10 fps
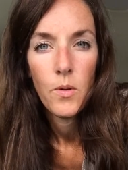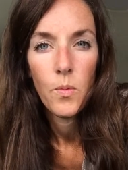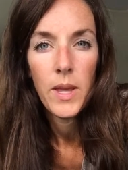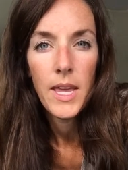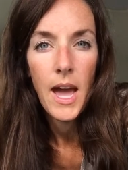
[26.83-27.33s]

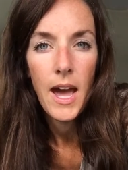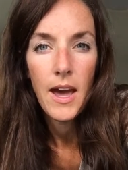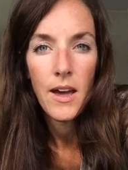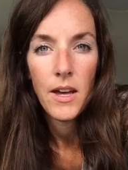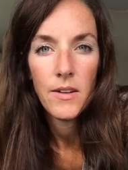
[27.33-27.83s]
We
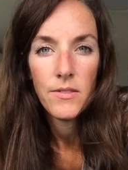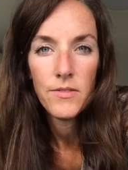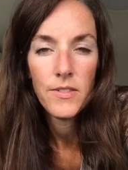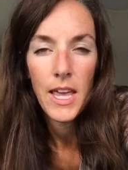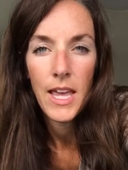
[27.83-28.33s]
have
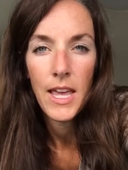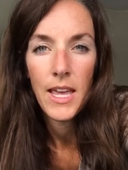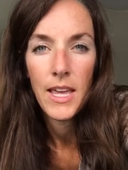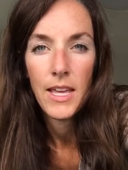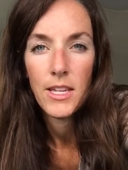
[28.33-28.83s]

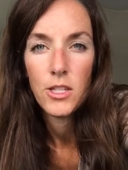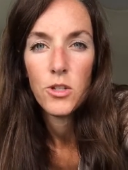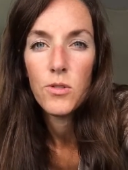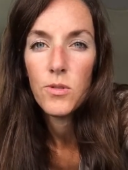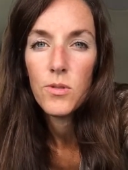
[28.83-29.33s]
a
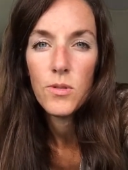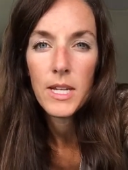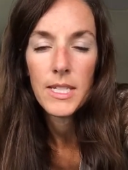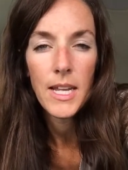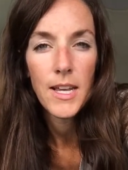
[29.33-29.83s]
new
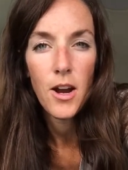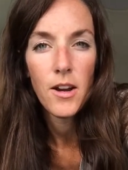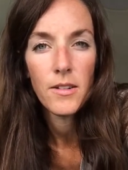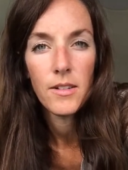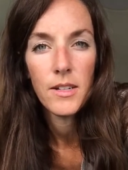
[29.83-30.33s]
exciting
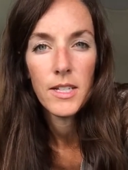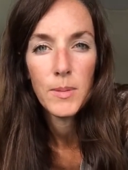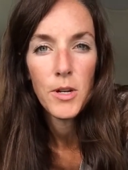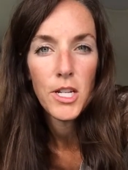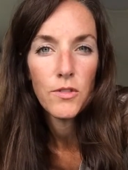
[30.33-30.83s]
art
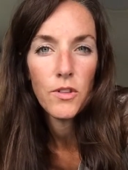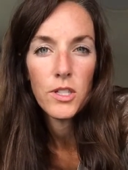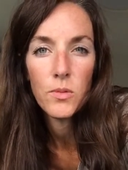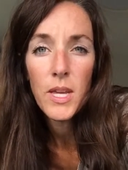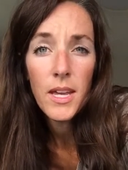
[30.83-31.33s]
experience for
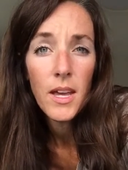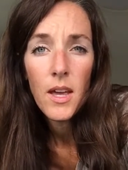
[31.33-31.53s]
this week.